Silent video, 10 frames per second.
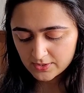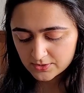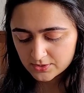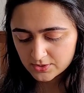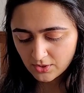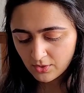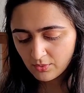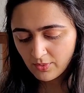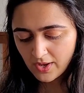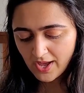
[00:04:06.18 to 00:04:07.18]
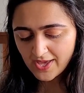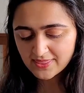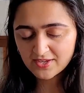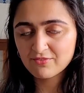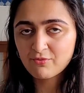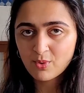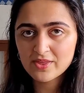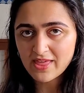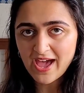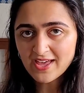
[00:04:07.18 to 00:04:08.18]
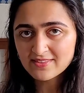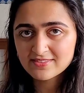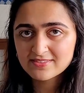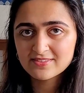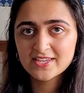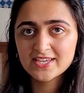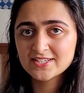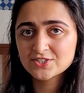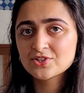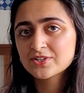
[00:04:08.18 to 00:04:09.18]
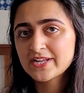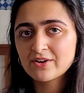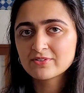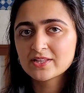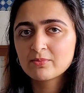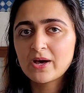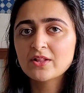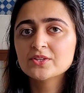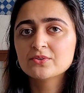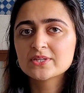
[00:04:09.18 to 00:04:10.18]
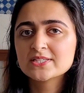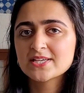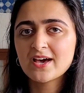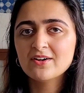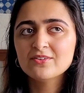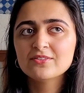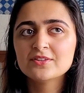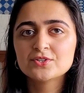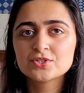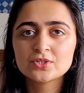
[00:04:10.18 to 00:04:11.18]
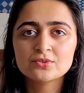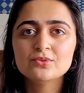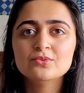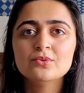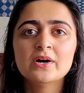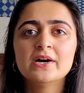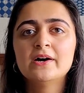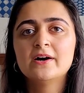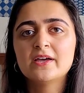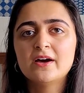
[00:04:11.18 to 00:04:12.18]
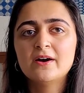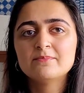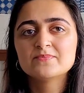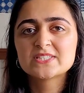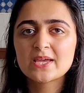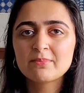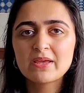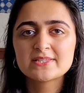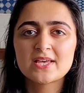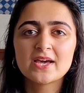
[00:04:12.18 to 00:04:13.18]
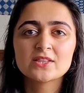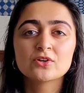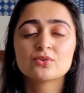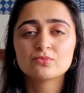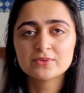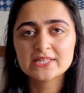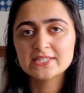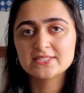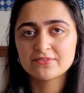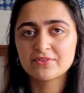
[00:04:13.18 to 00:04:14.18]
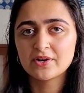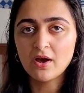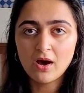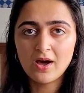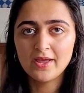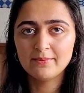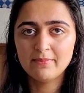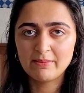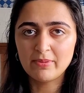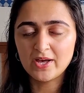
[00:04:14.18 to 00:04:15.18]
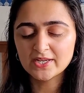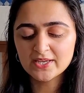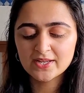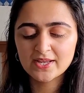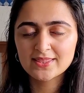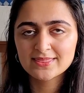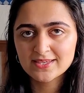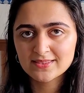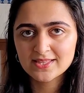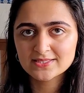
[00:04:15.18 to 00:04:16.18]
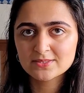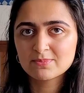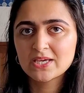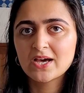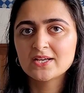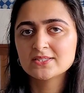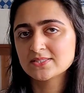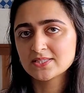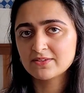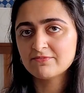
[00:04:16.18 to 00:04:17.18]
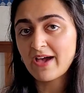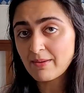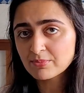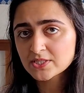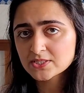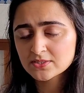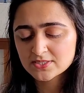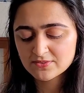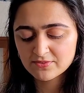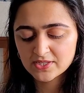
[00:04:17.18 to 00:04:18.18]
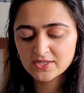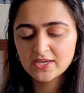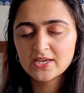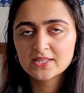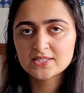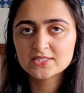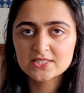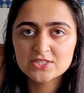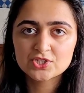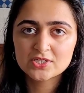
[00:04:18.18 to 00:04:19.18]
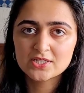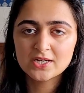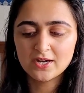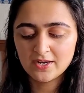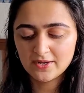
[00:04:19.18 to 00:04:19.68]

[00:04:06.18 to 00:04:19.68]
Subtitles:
So I think for that, it turned out really well. You can tell the two side by side look really different on my body, and I think that's because the fabrics are different. This t-shirt,